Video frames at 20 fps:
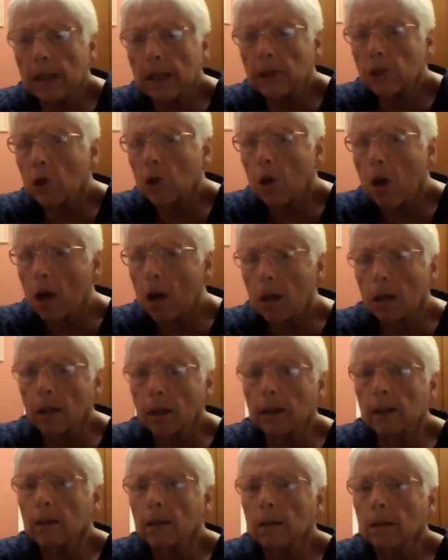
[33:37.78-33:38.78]
chocolate
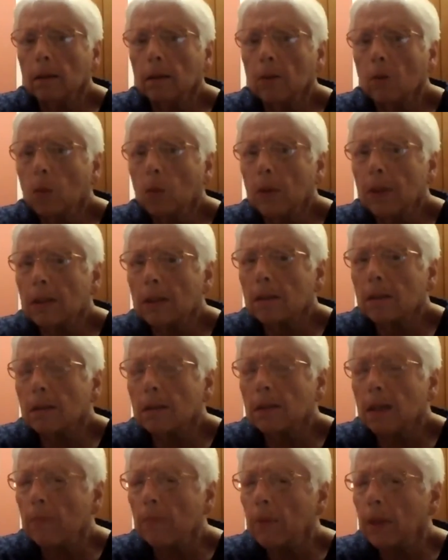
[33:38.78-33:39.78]
was
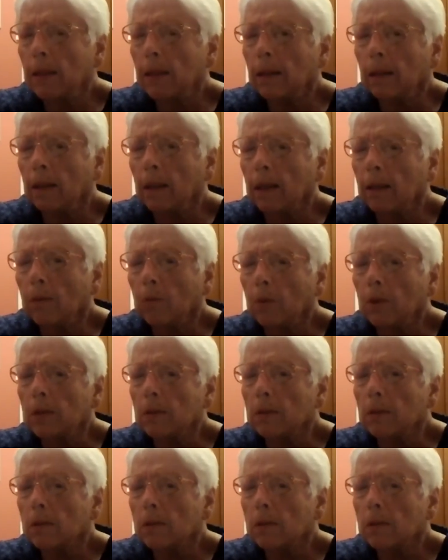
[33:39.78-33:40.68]
something that was